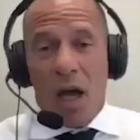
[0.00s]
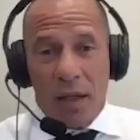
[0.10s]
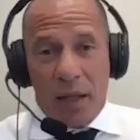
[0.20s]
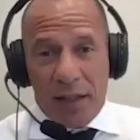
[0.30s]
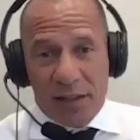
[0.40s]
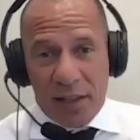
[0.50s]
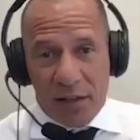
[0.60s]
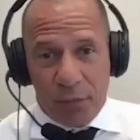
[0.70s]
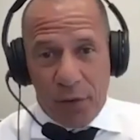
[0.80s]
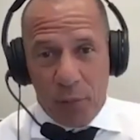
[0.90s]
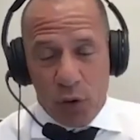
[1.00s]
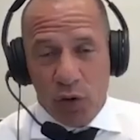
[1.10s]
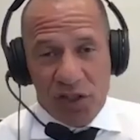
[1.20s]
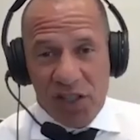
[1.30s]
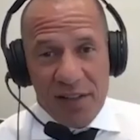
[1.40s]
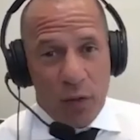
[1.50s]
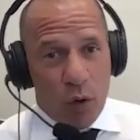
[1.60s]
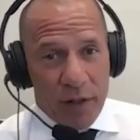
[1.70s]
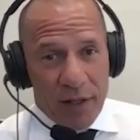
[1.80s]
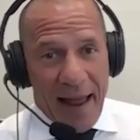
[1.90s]
I set the frame. You're sitting there
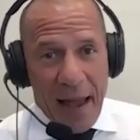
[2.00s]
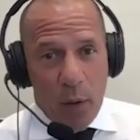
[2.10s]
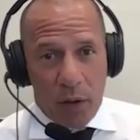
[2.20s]
already an hour.